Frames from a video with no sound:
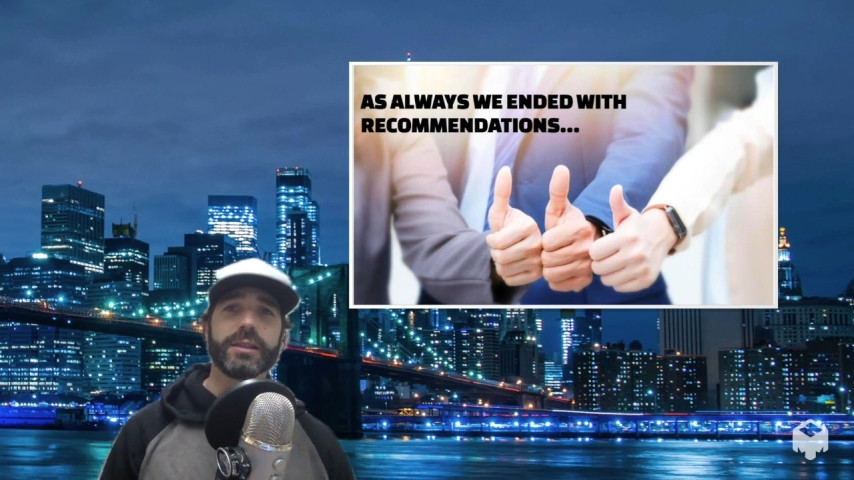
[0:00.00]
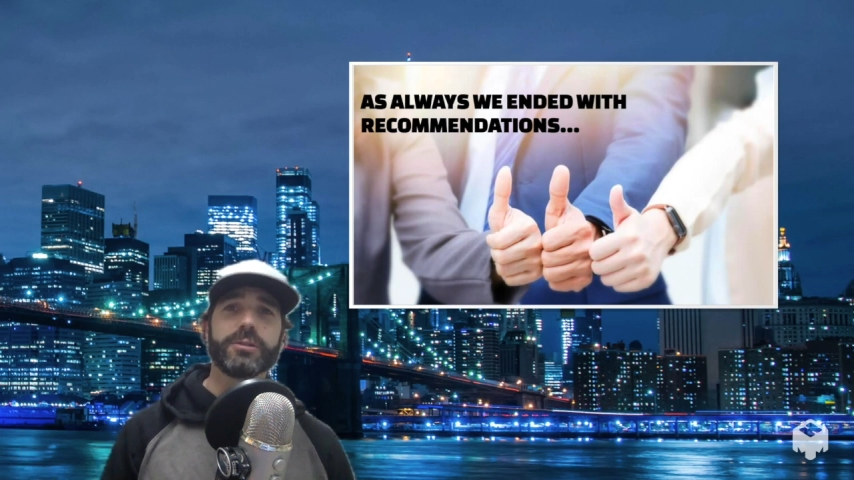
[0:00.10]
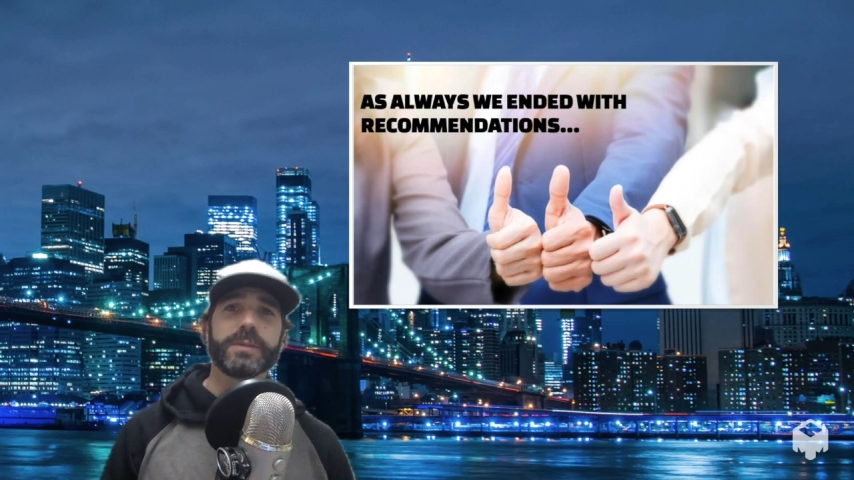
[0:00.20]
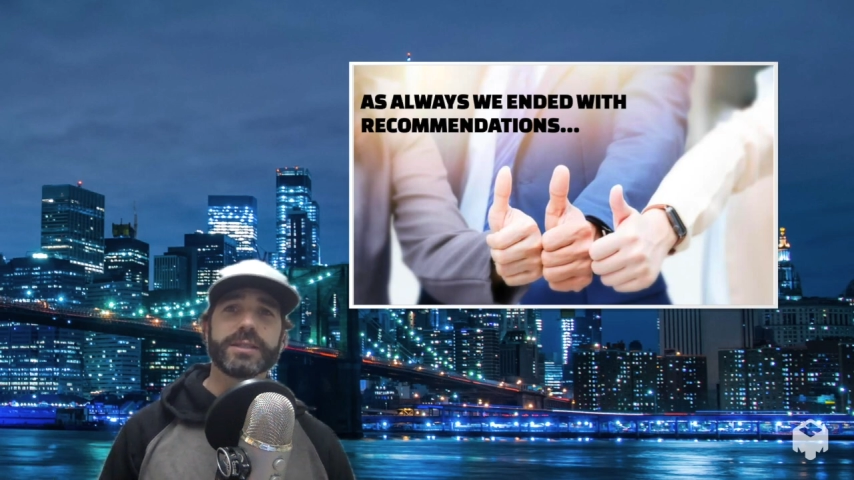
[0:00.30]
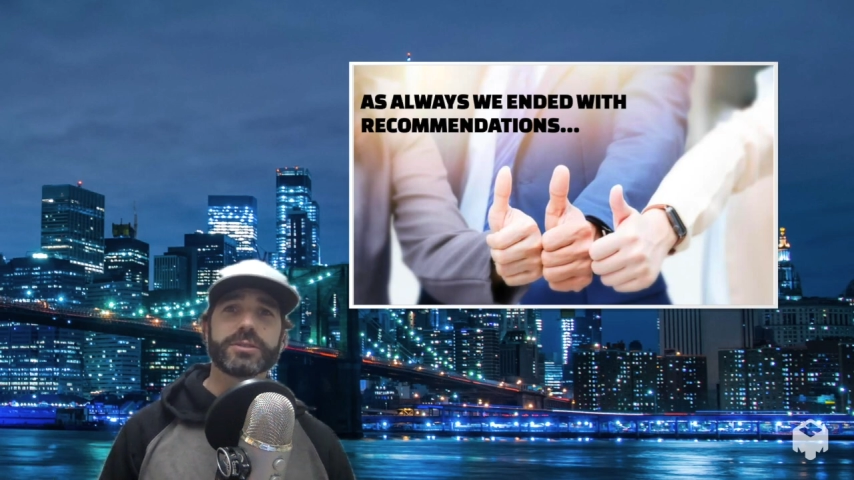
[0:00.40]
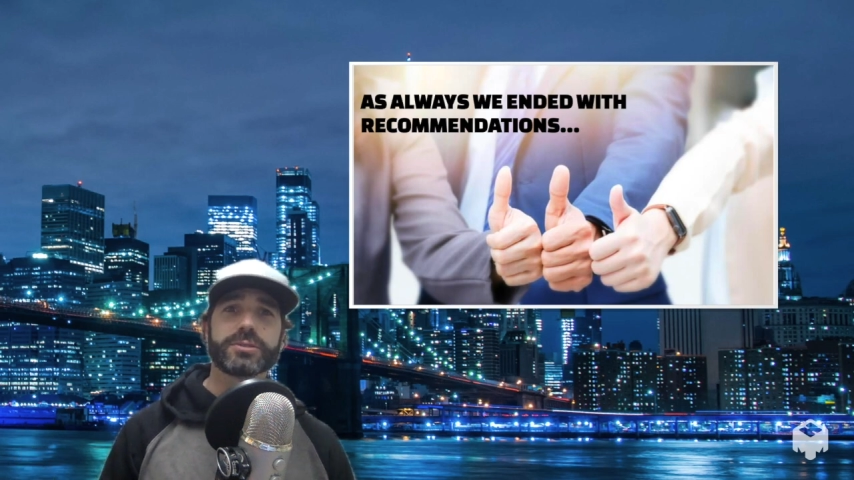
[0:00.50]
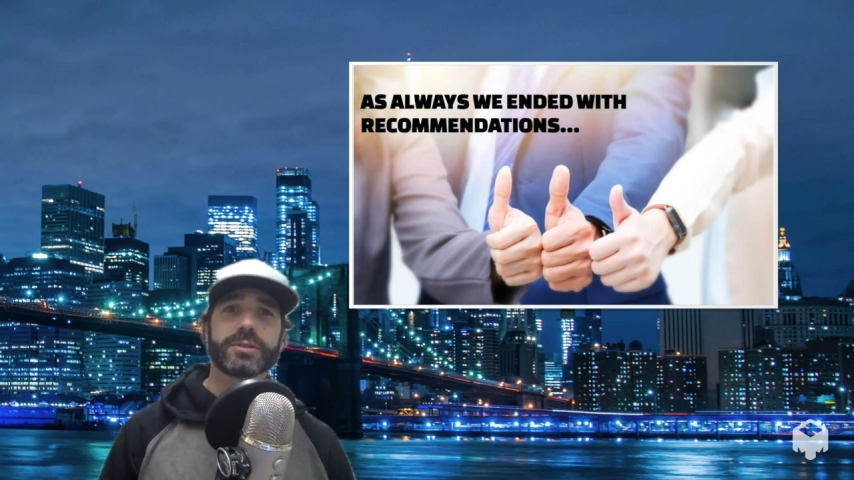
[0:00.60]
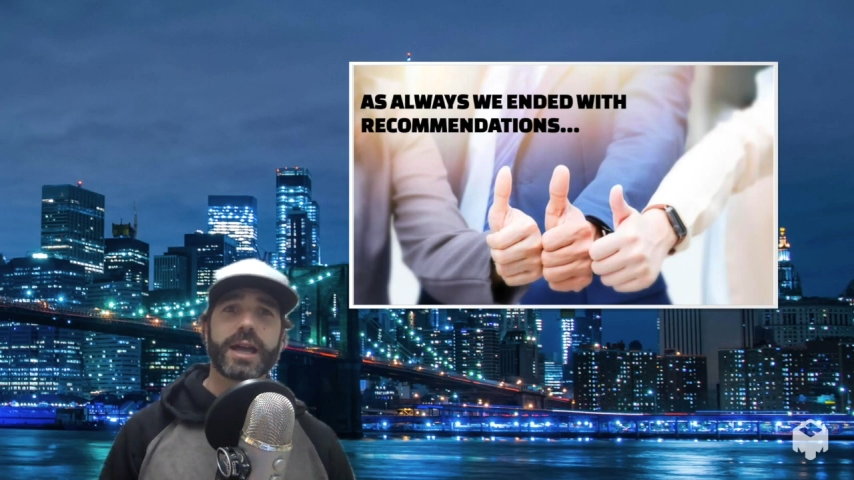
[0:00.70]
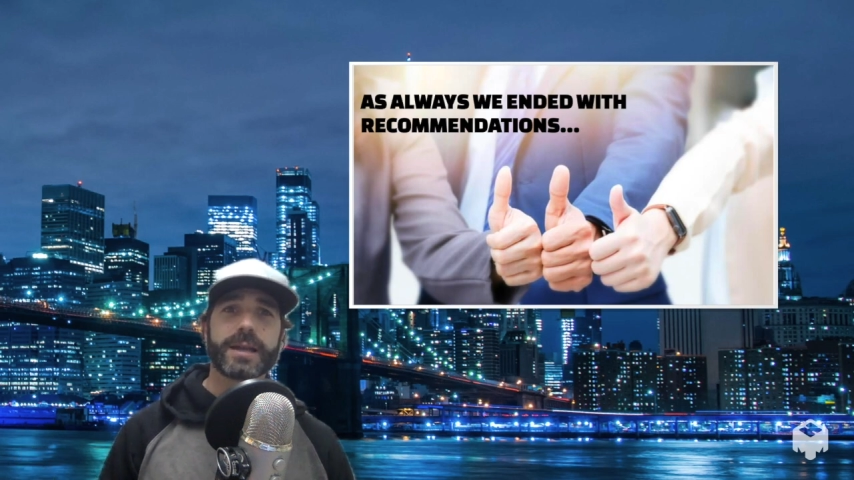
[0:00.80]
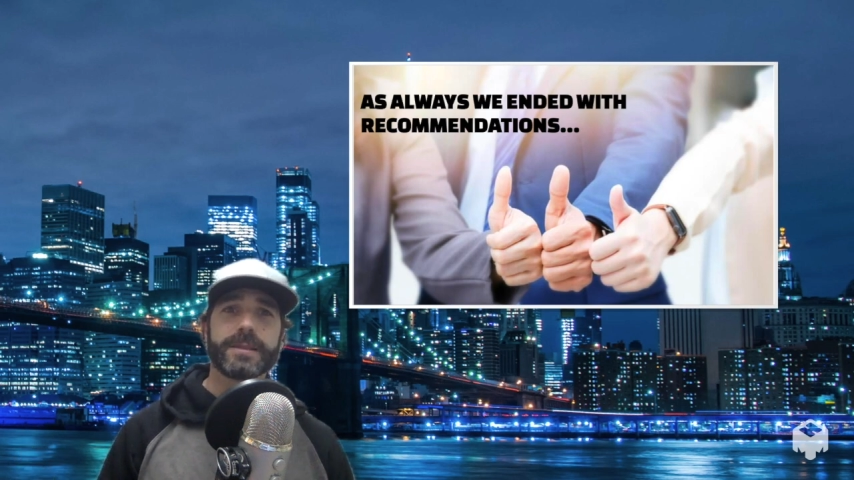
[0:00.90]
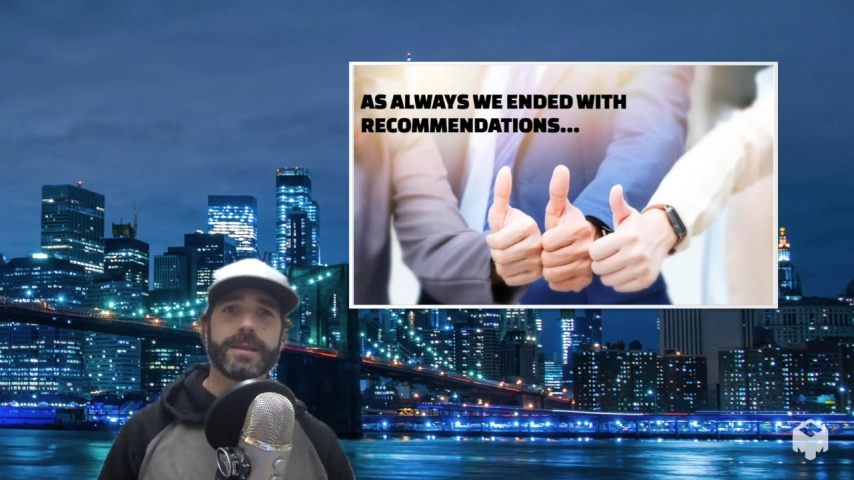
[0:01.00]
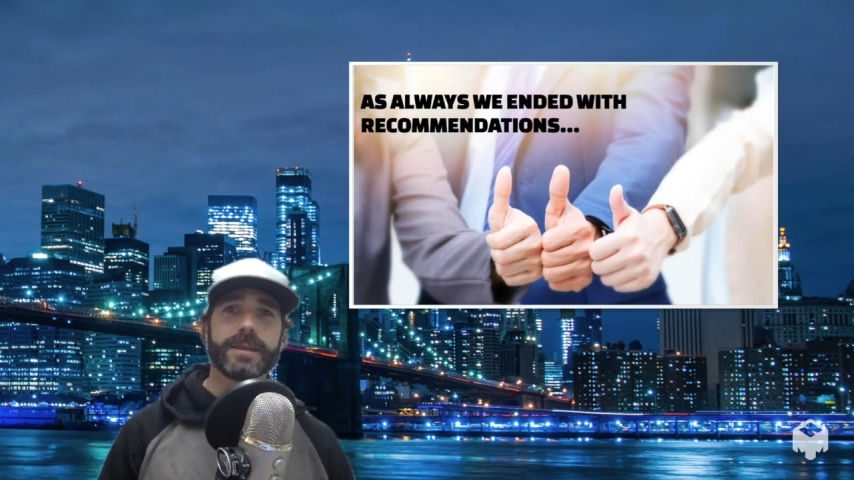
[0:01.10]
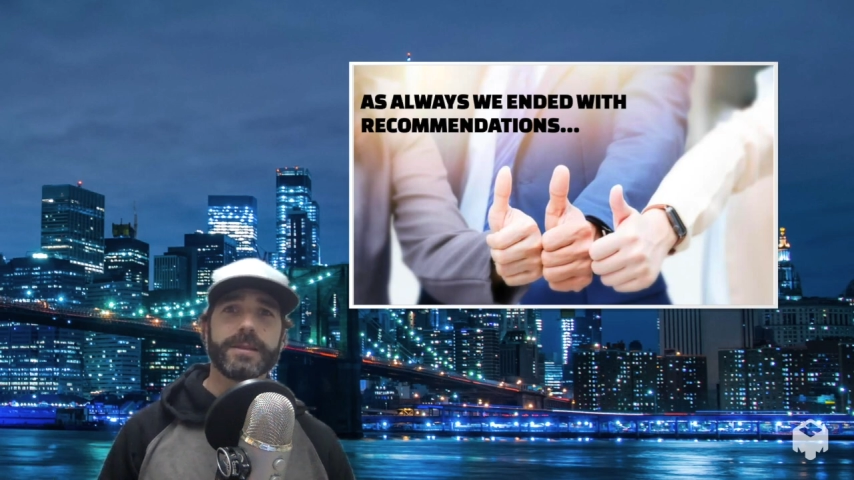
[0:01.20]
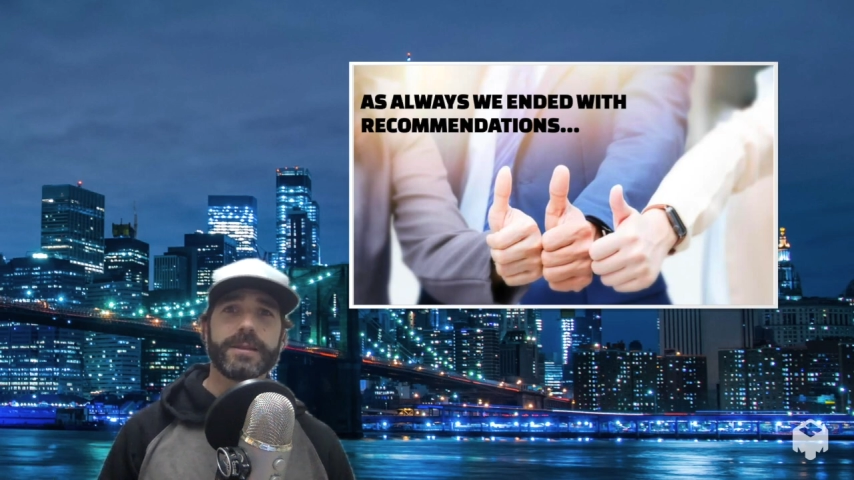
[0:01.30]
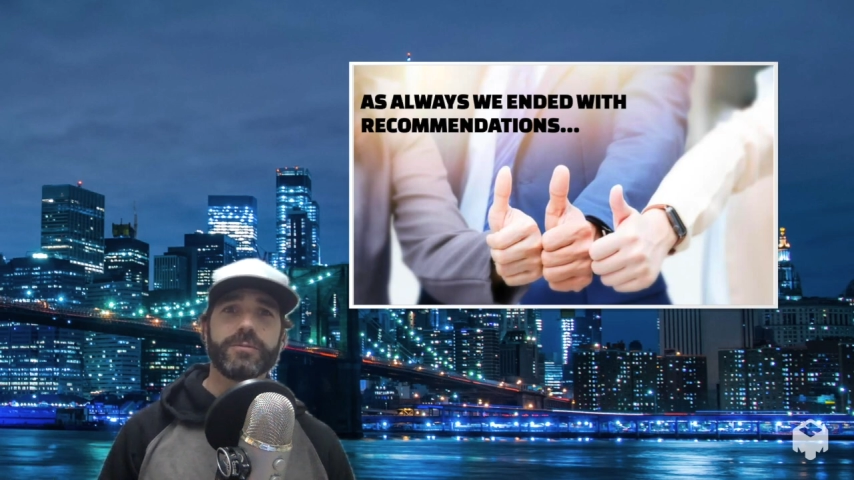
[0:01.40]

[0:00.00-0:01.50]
little bit distracted.